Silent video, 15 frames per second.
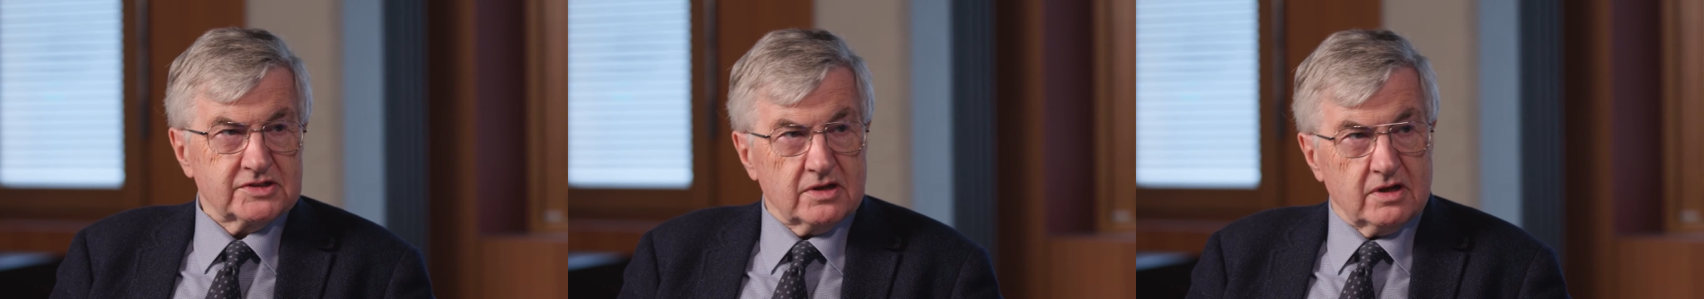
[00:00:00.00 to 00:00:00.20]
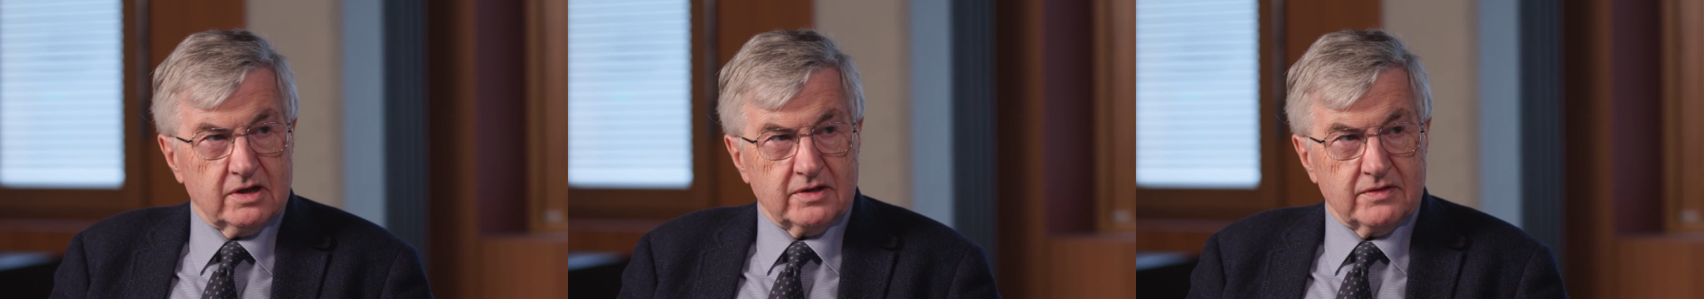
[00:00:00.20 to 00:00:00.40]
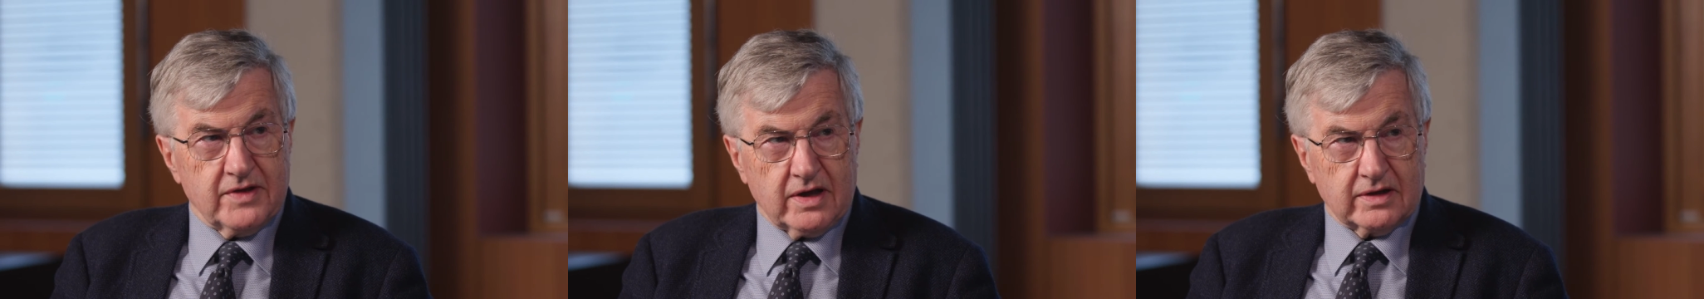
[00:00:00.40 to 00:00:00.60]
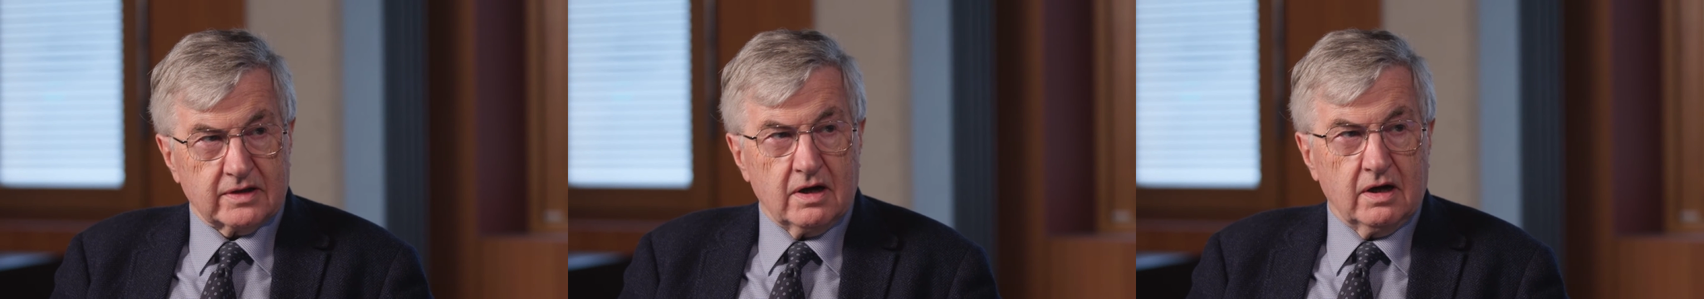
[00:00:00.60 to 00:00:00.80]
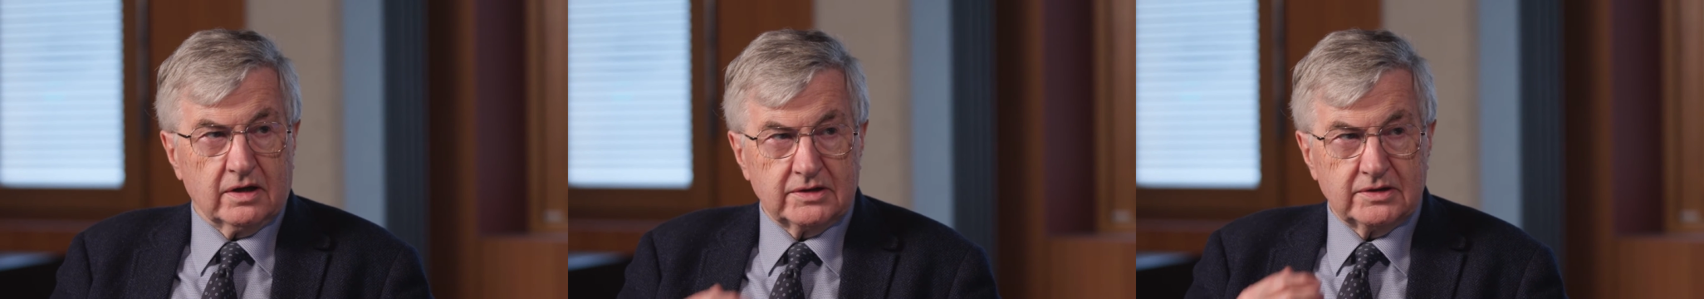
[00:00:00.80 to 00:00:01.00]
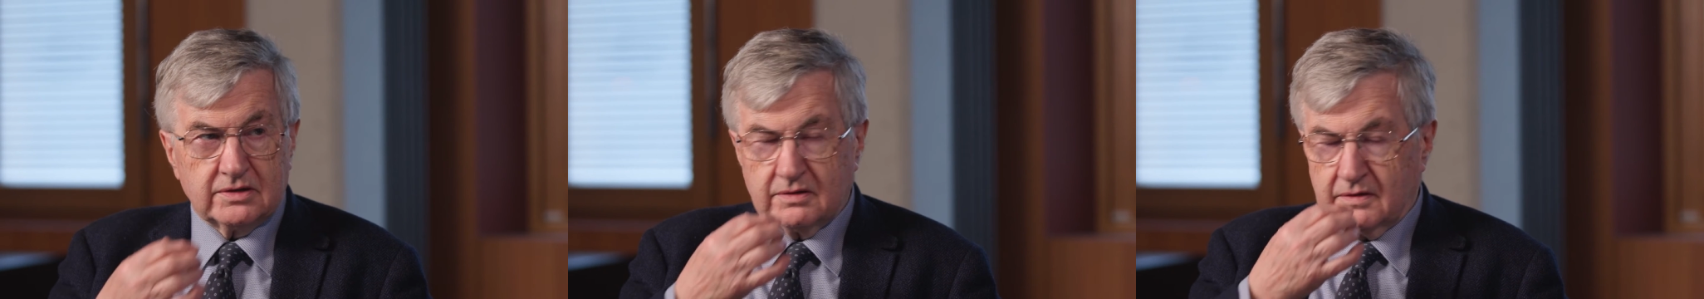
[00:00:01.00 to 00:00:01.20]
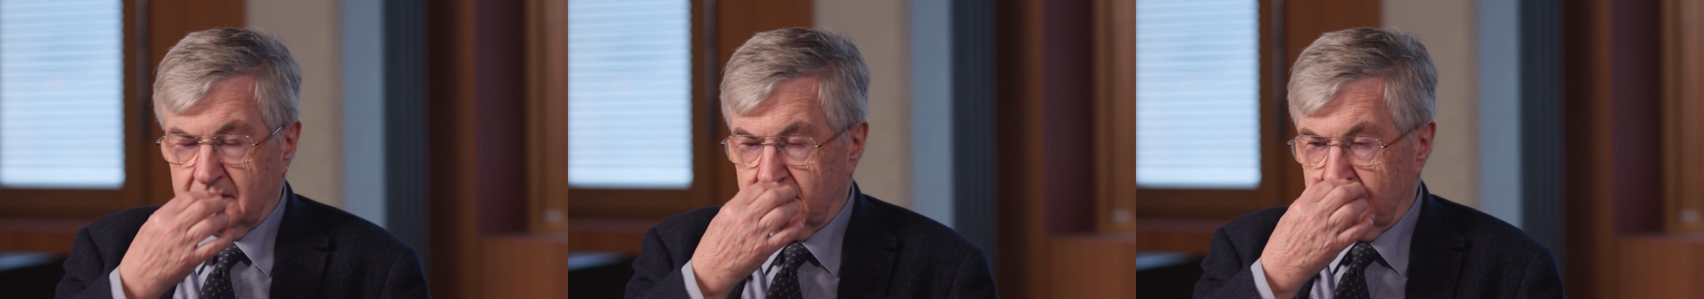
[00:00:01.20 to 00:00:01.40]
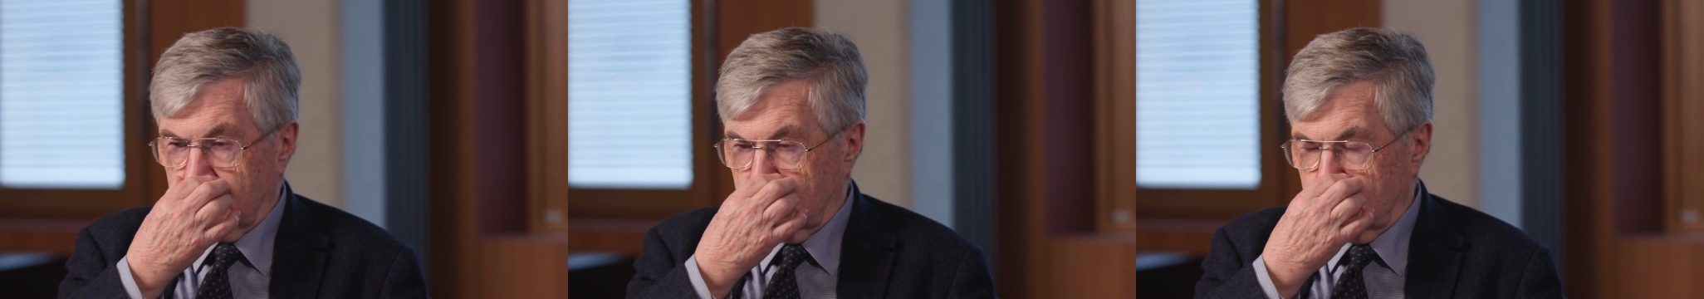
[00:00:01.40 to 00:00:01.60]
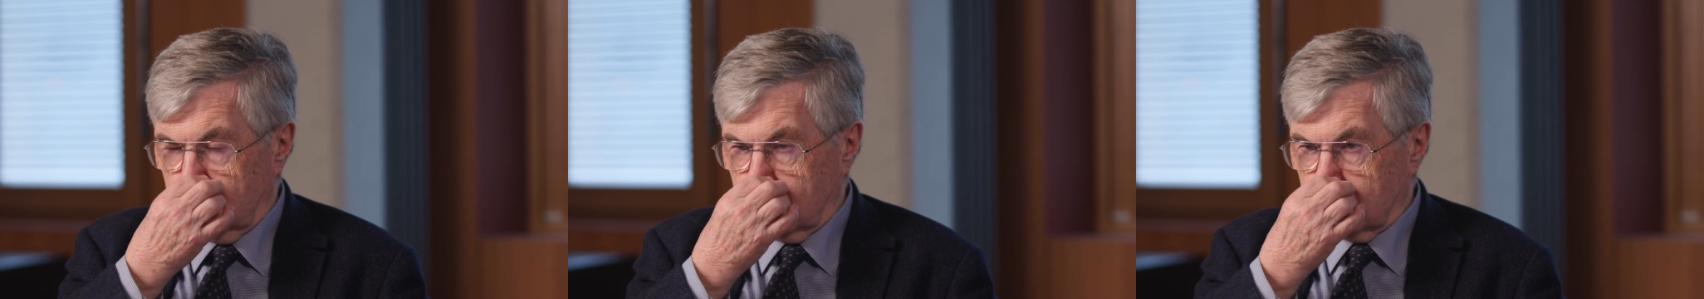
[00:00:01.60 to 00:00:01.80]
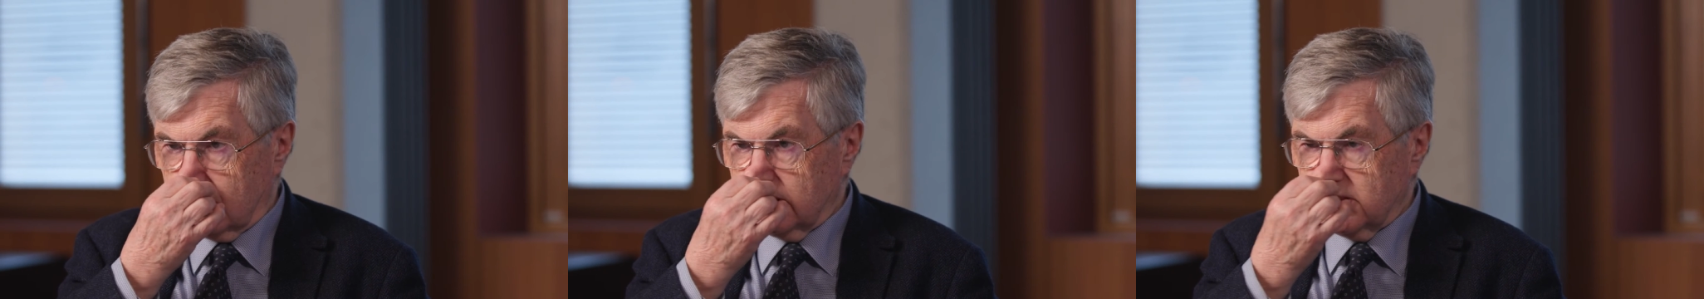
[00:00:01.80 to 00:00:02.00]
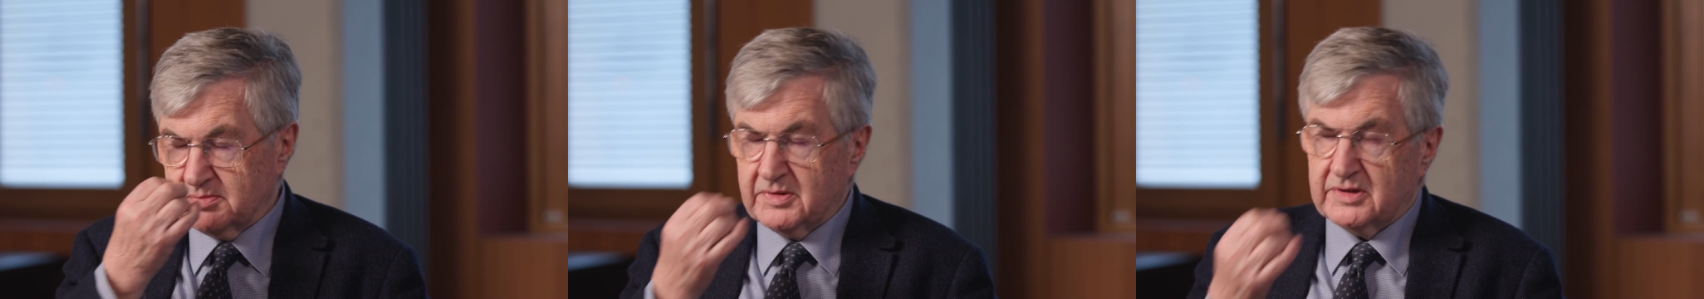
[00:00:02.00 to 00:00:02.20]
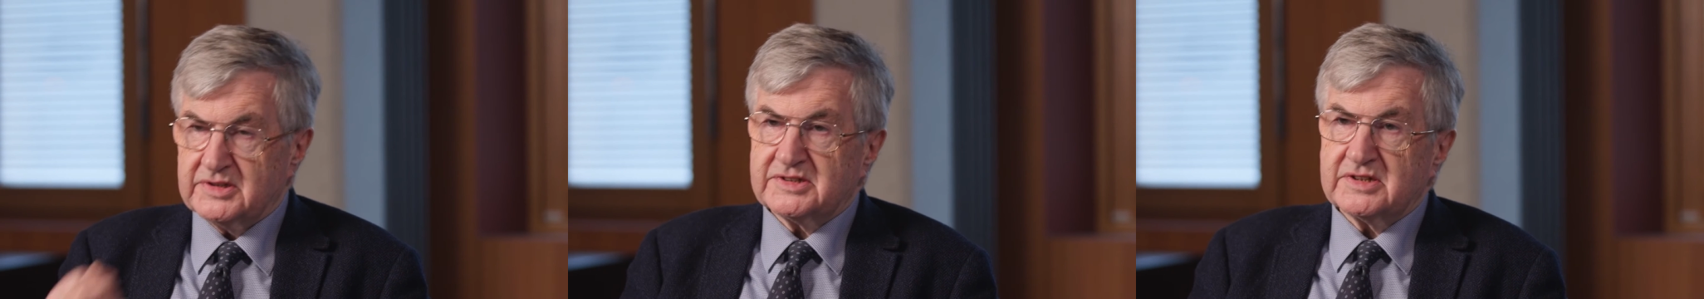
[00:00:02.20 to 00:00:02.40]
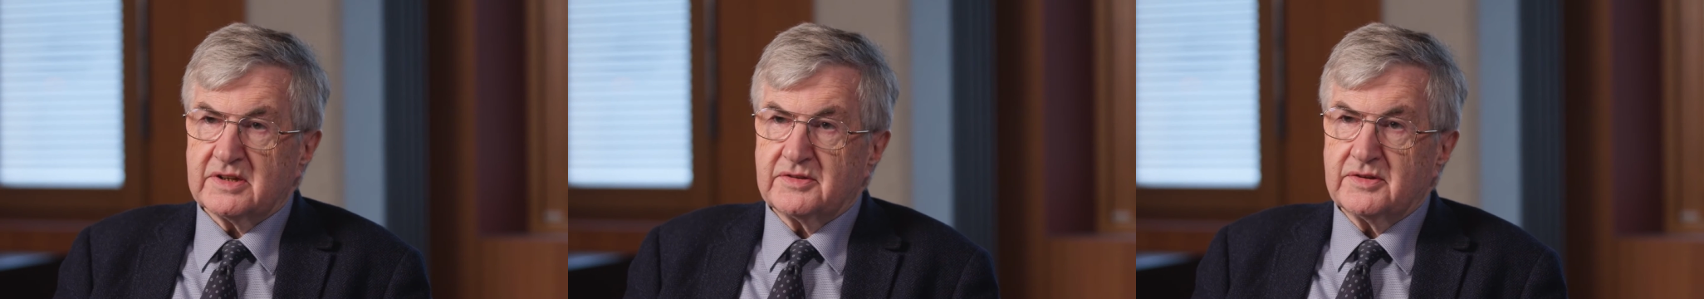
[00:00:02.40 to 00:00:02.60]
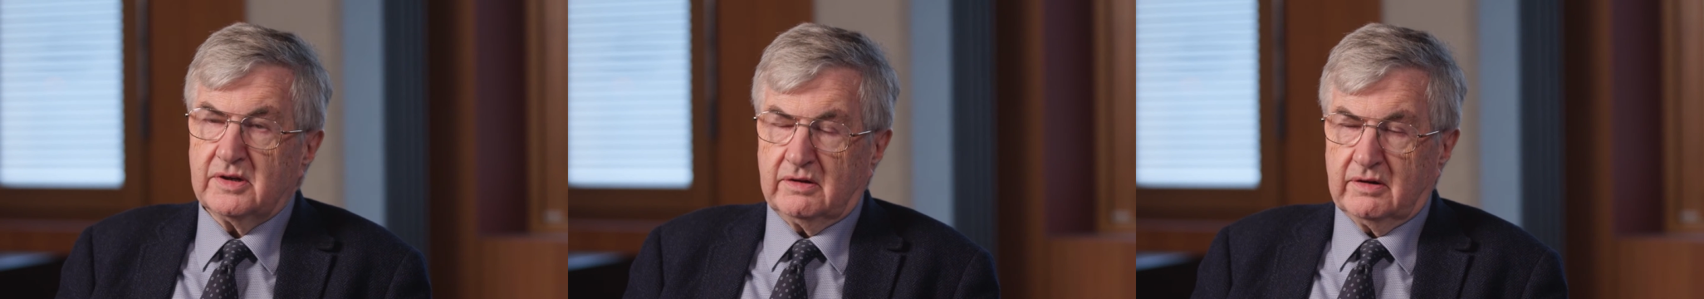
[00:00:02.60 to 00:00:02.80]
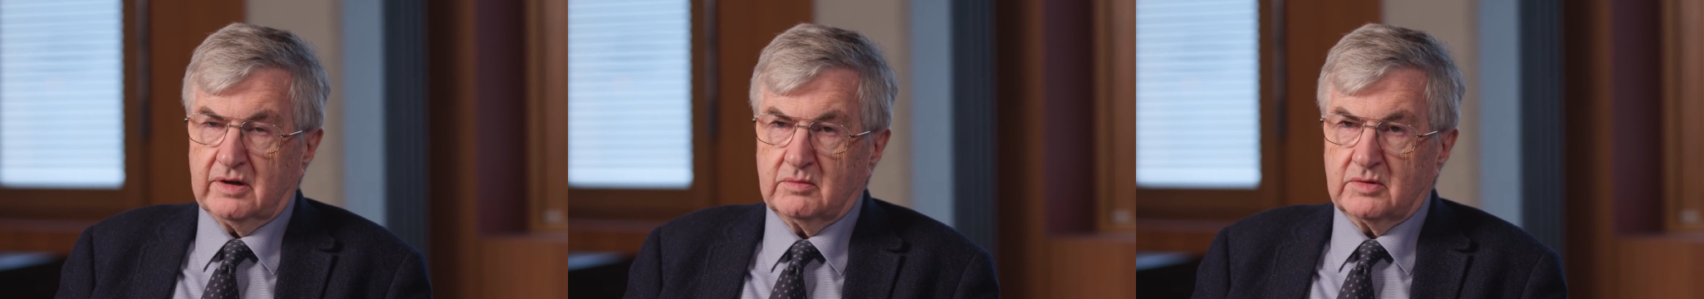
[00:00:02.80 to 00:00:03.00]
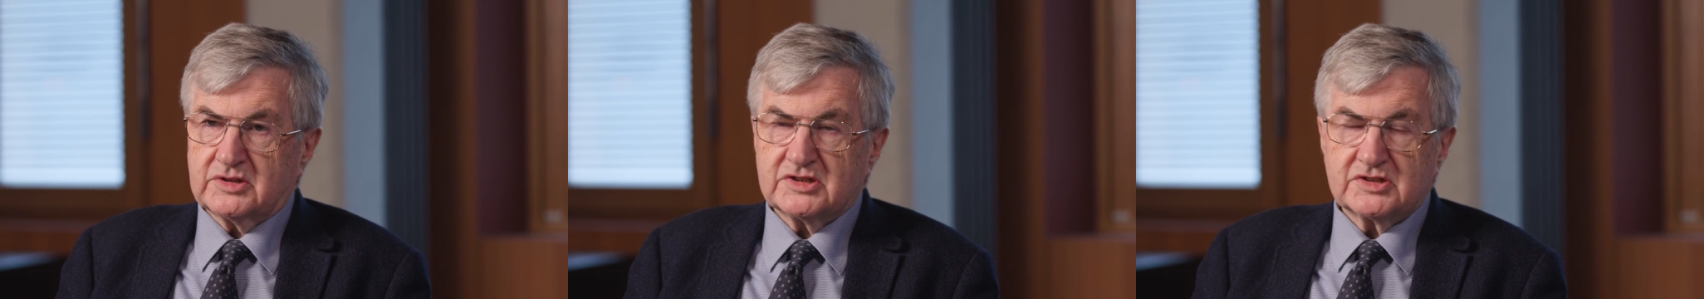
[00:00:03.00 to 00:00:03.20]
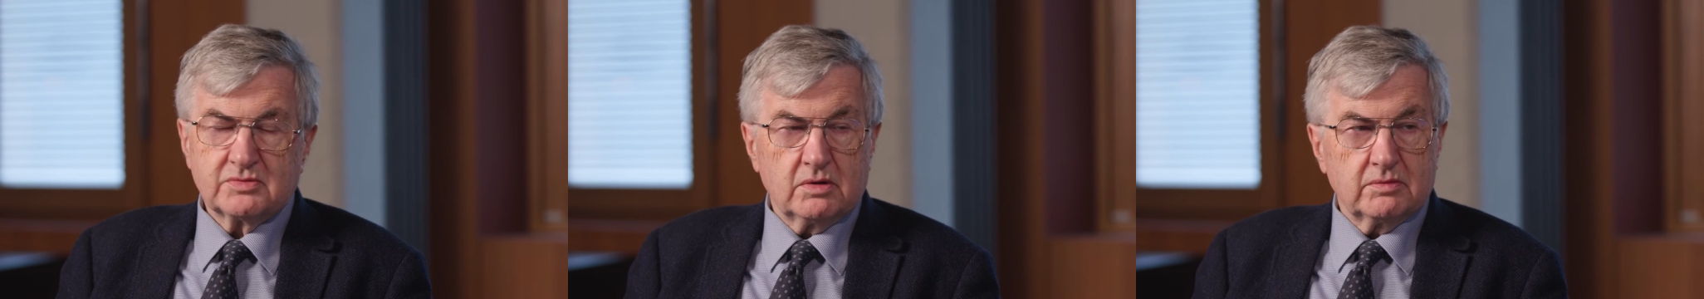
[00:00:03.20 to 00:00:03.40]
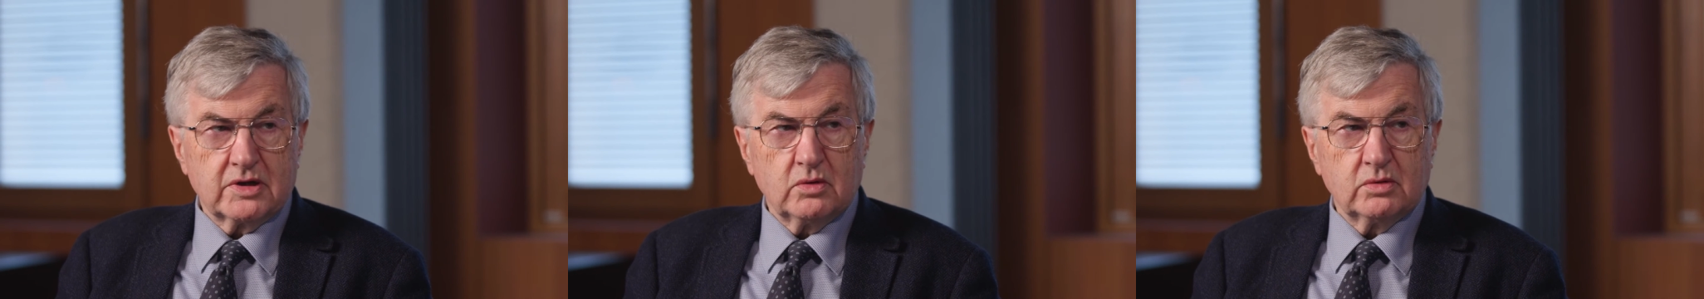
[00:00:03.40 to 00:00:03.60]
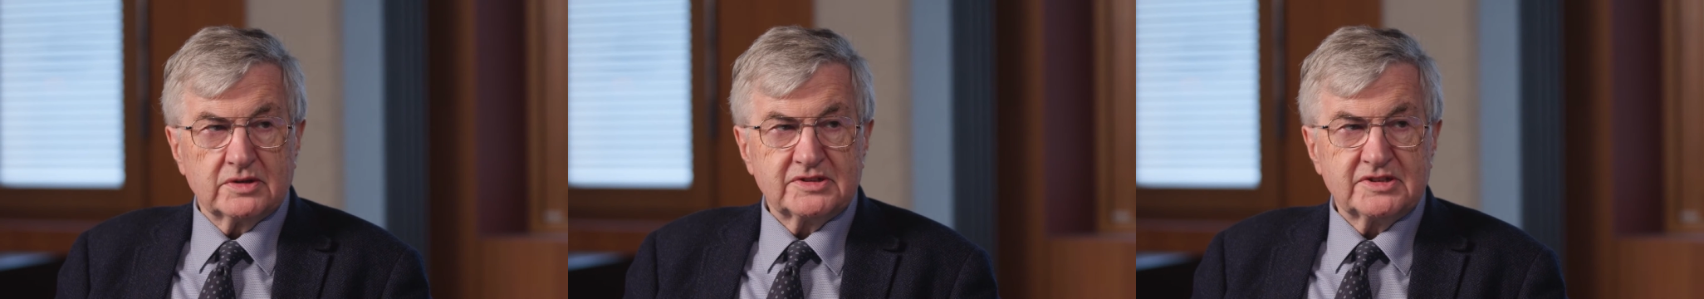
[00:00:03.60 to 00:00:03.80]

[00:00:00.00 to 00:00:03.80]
Sun and that kind of conspiracy theory, which is what we call a